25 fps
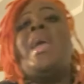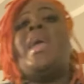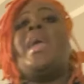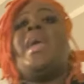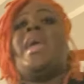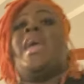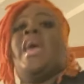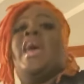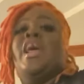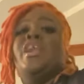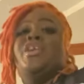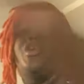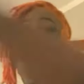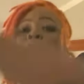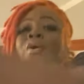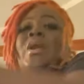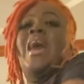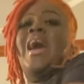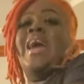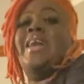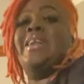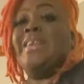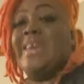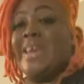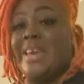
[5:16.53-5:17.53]
and do
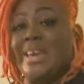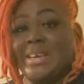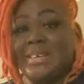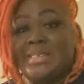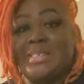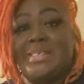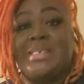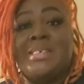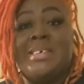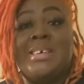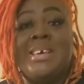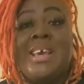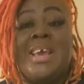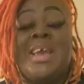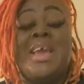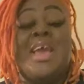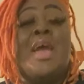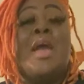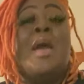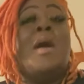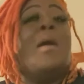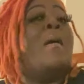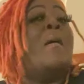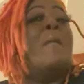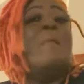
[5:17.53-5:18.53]
like this.
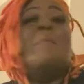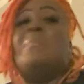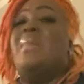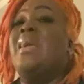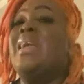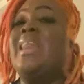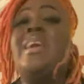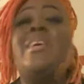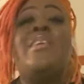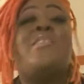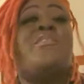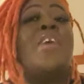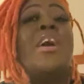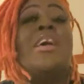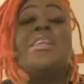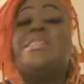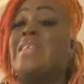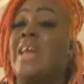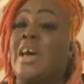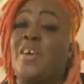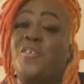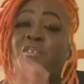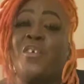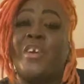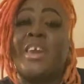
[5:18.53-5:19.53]
Many of us
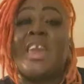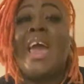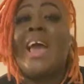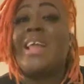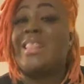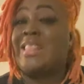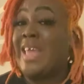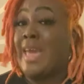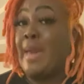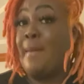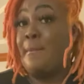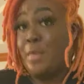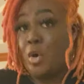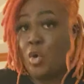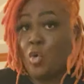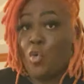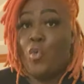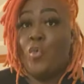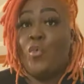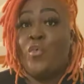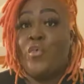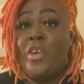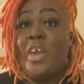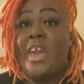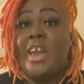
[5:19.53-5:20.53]
don't forget that
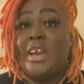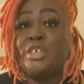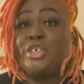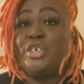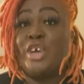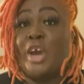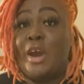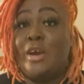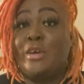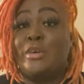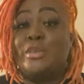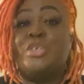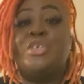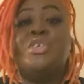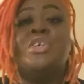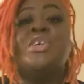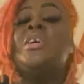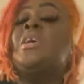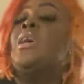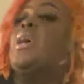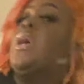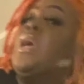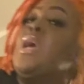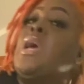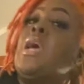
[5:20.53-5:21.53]
move at church.
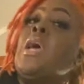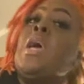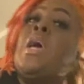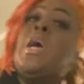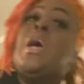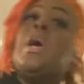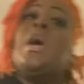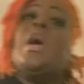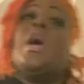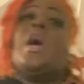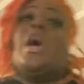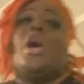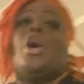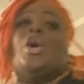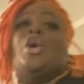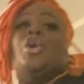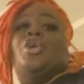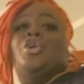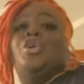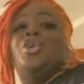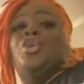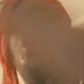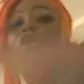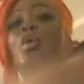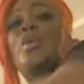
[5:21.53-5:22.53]
Do